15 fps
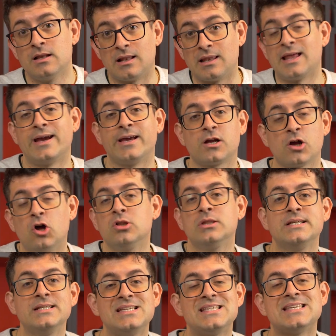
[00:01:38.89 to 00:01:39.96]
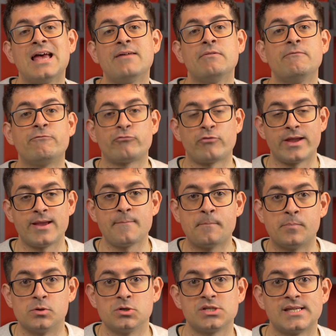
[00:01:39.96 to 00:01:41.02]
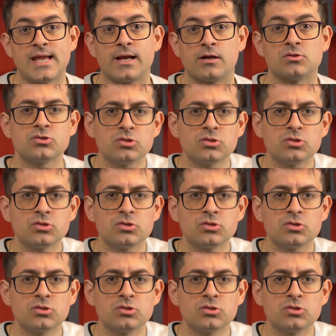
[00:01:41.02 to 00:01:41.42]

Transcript: like only 7 frames per second.